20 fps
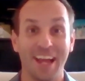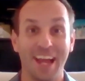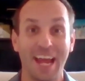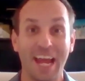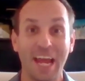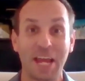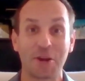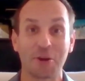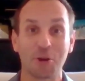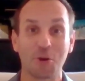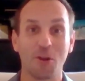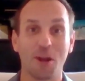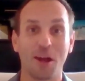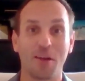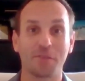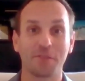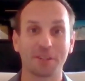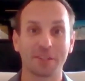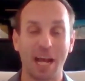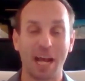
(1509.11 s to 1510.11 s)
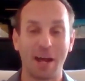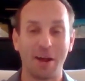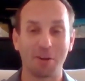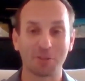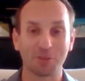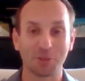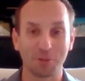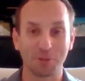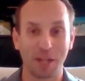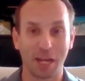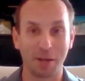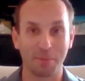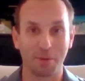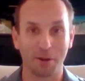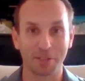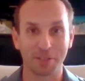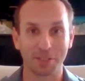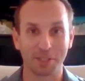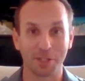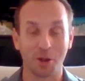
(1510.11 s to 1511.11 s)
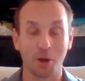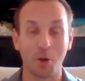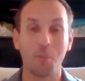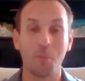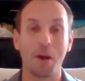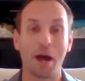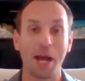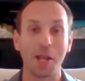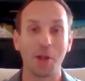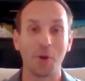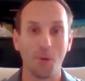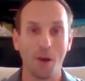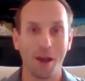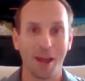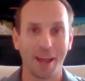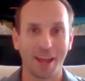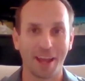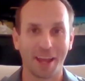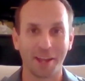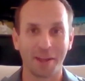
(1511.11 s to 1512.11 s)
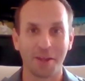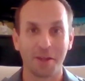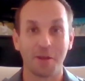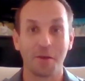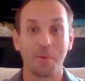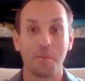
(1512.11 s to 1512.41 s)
hey, you're going off to college for 9 months, and oh, by the way,